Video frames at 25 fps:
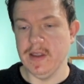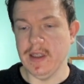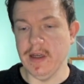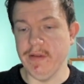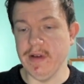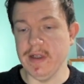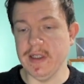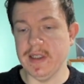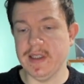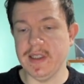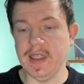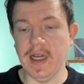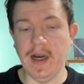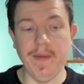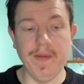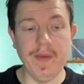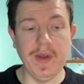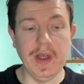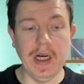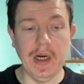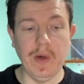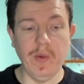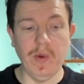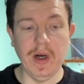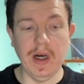There is
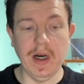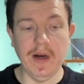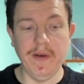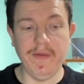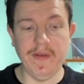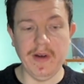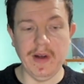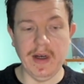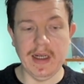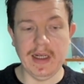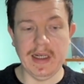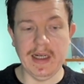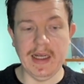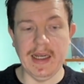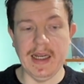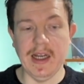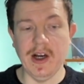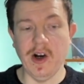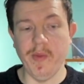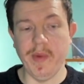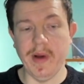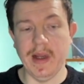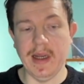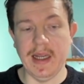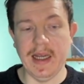some that are worth like a
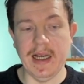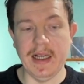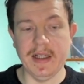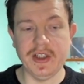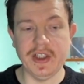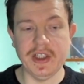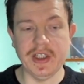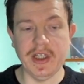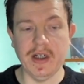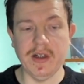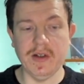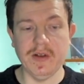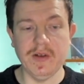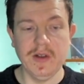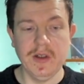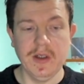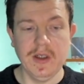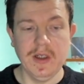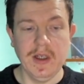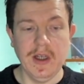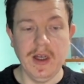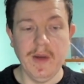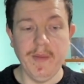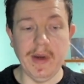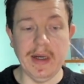little bit less, you know.
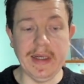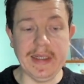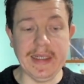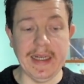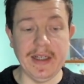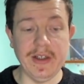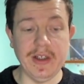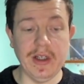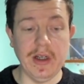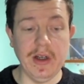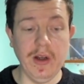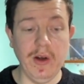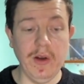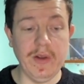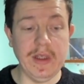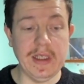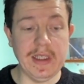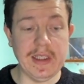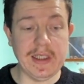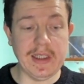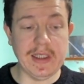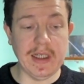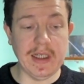But again, a lot